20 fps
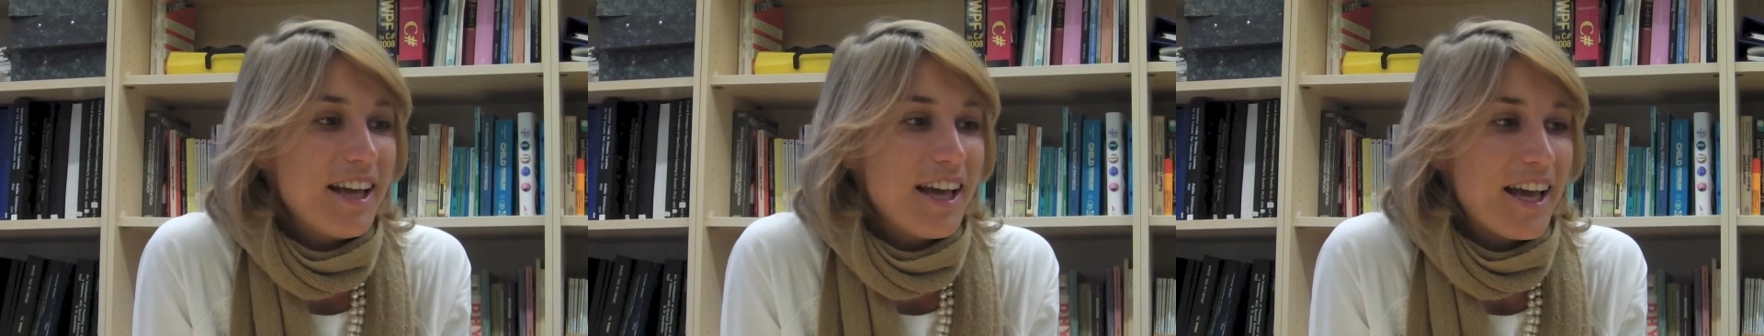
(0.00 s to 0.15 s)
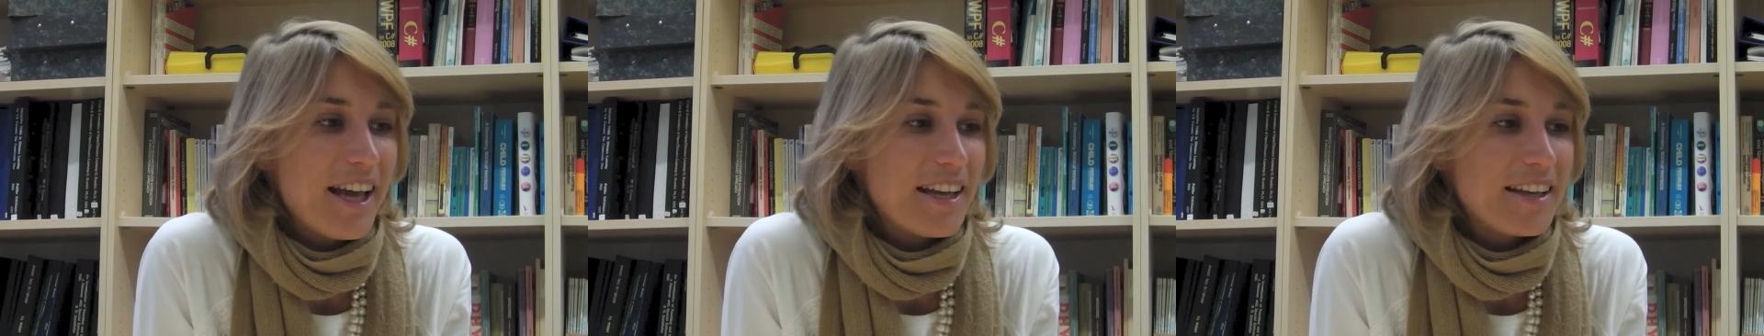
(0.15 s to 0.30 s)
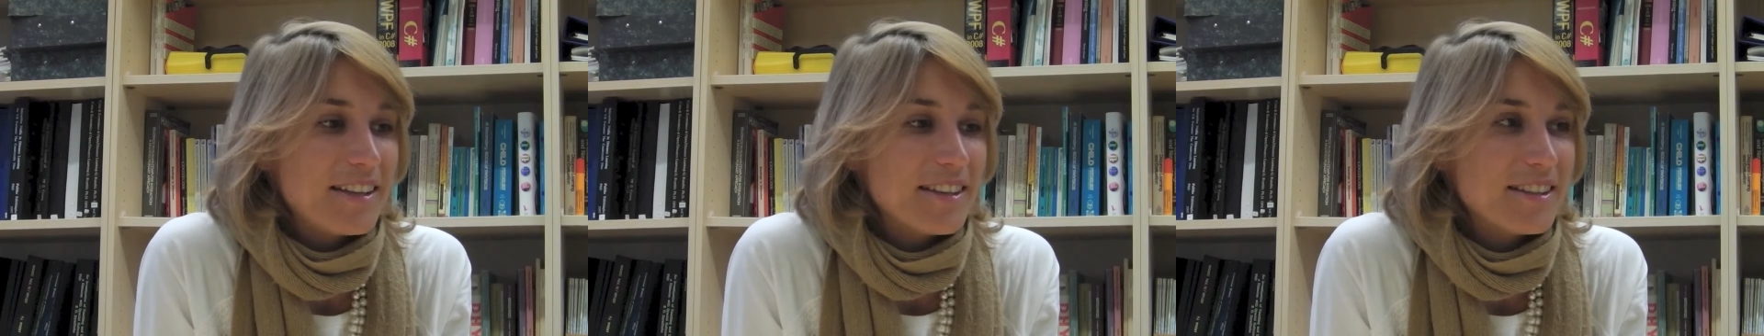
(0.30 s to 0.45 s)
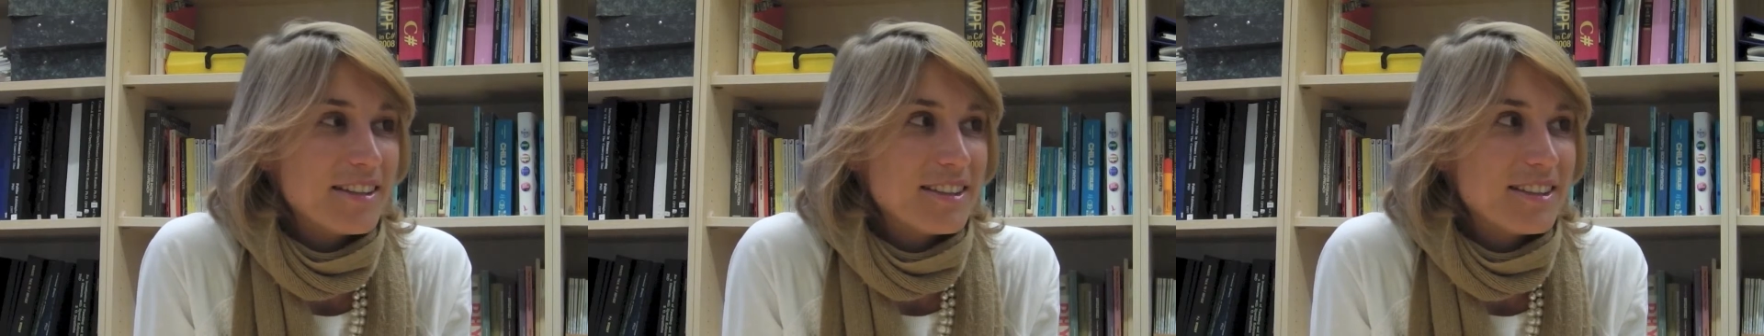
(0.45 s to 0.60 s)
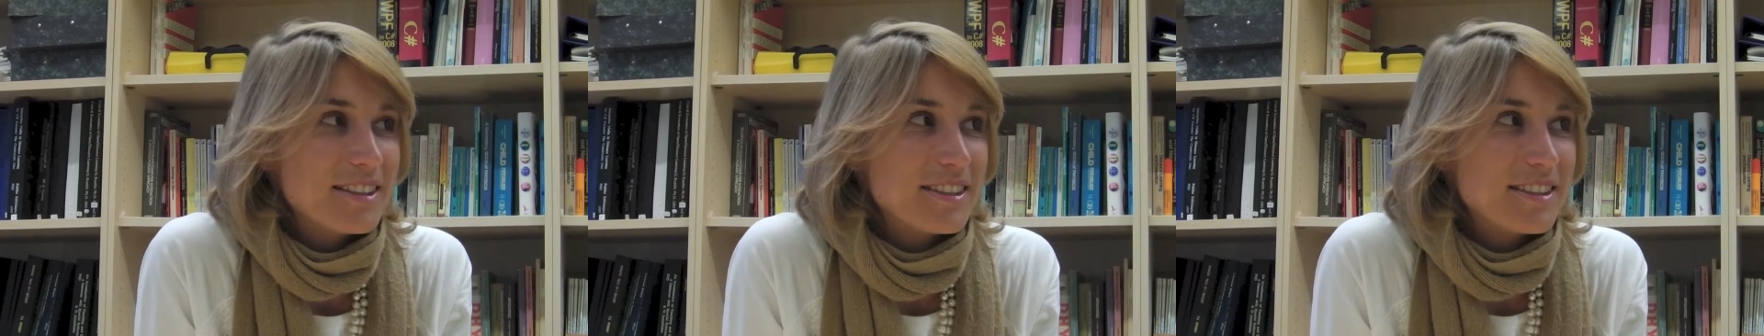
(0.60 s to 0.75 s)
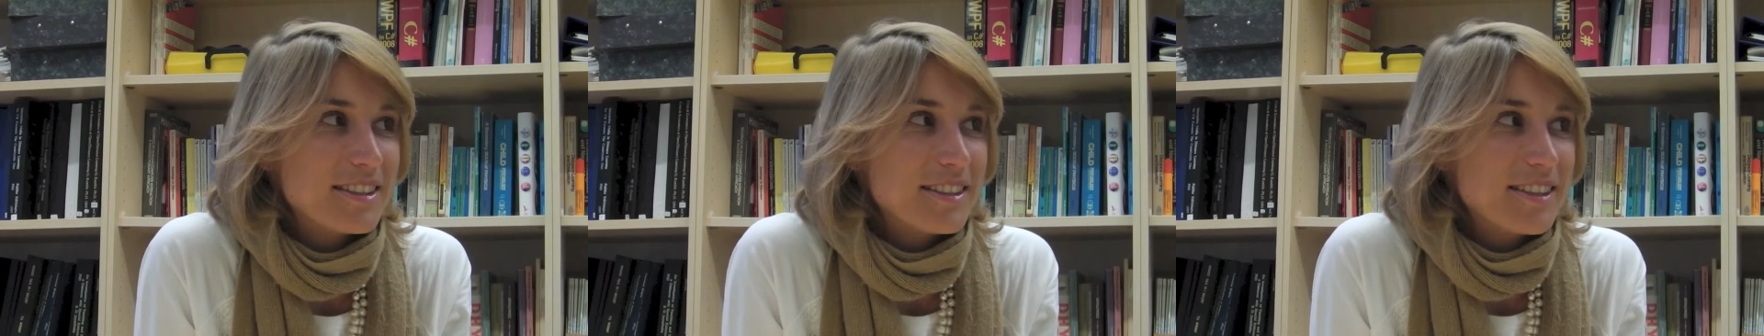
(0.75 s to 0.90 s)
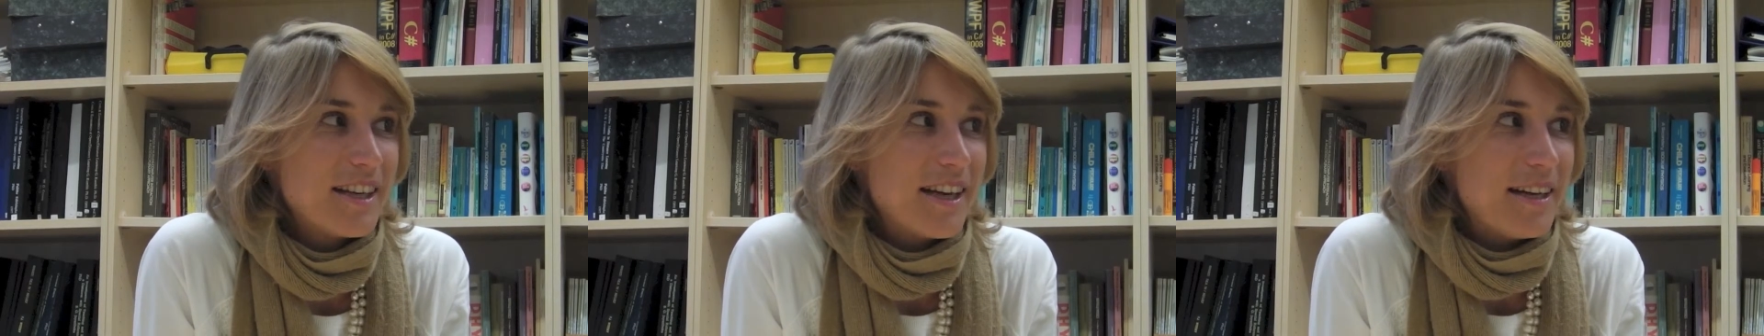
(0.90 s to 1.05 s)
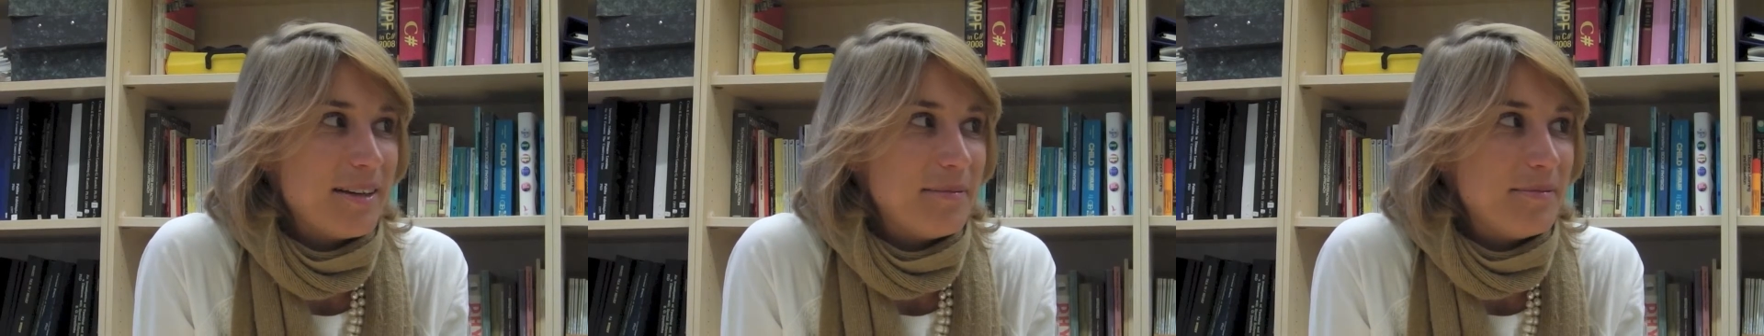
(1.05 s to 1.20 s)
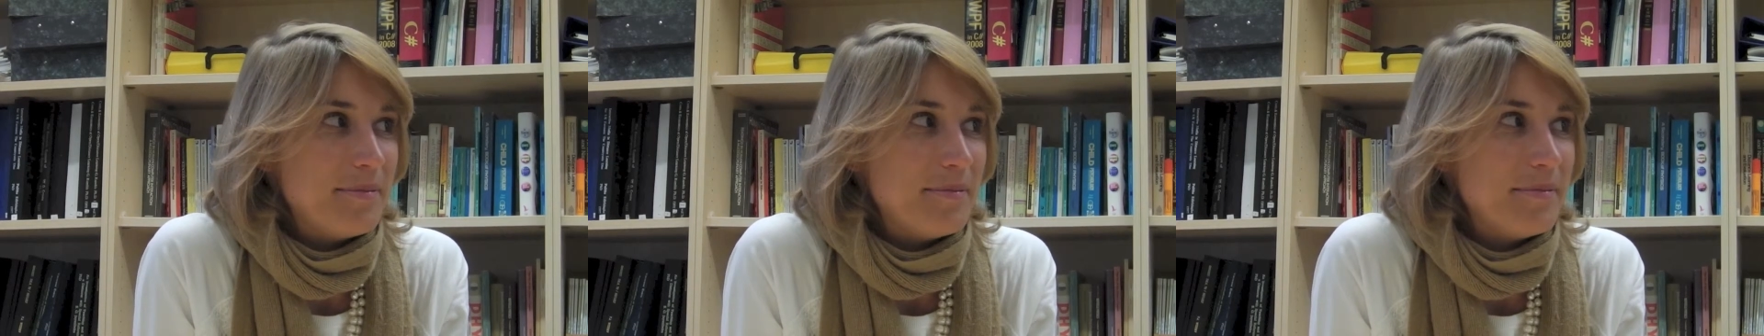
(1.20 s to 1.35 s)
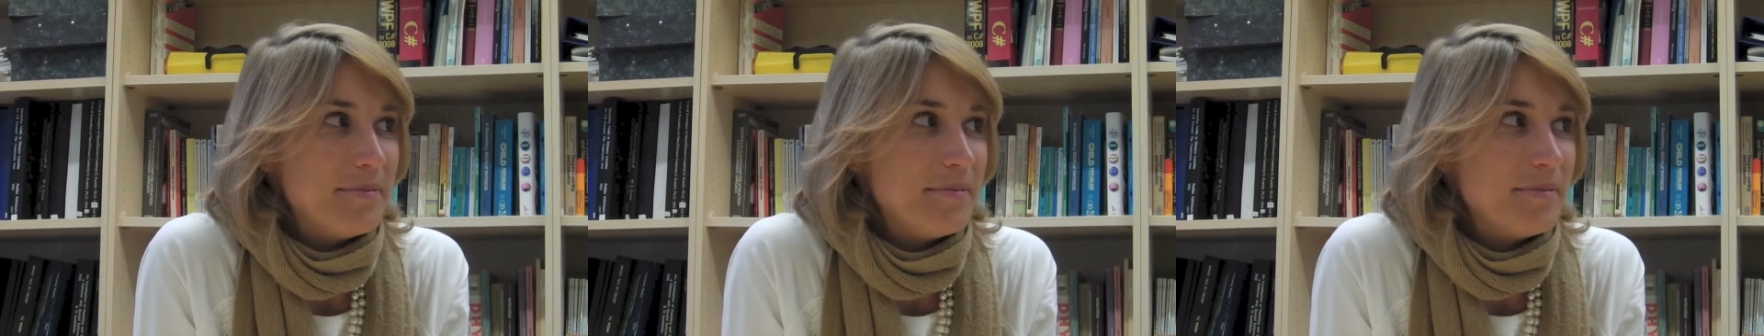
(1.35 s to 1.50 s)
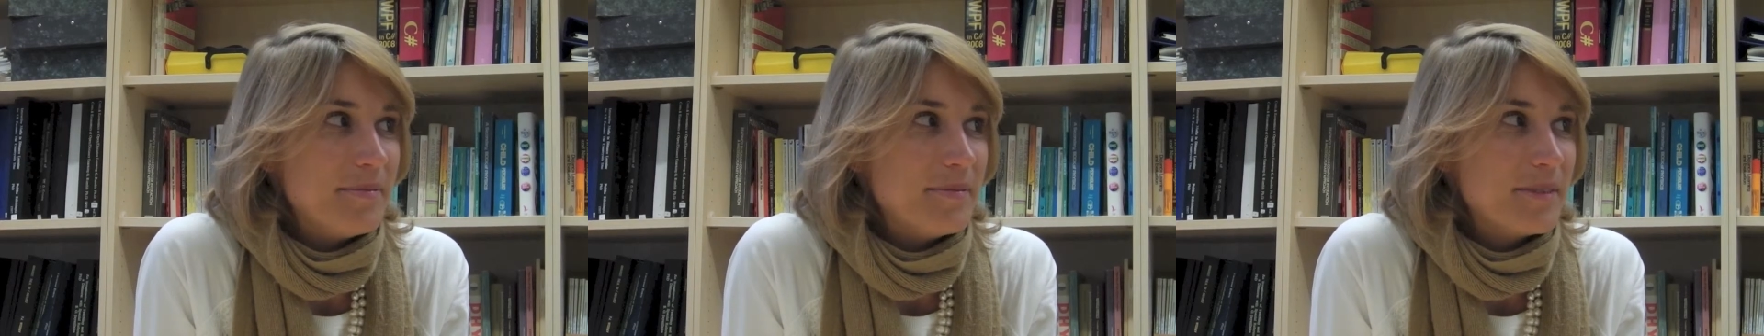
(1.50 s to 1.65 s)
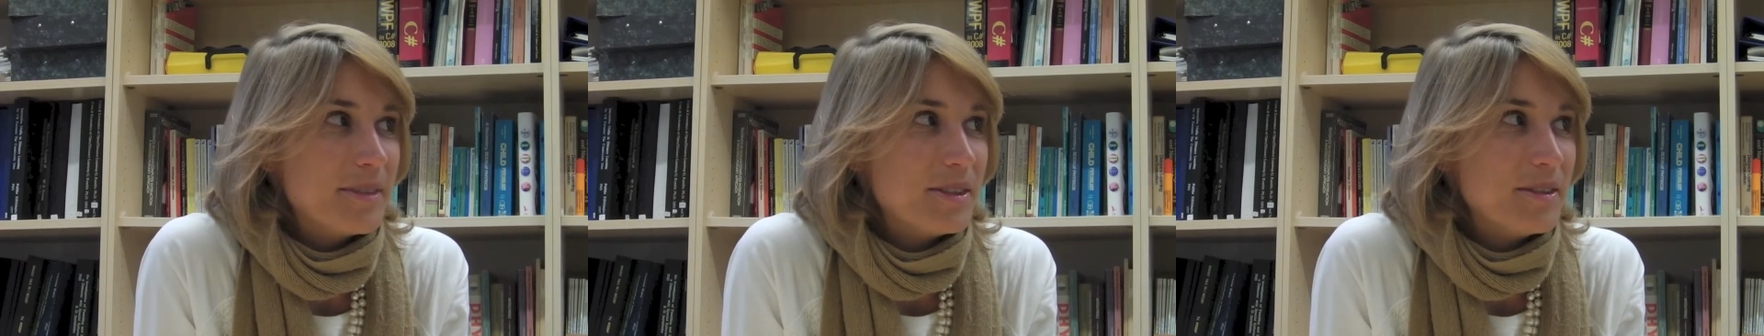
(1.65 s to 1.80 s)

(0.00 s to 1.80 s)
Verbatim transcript: And um,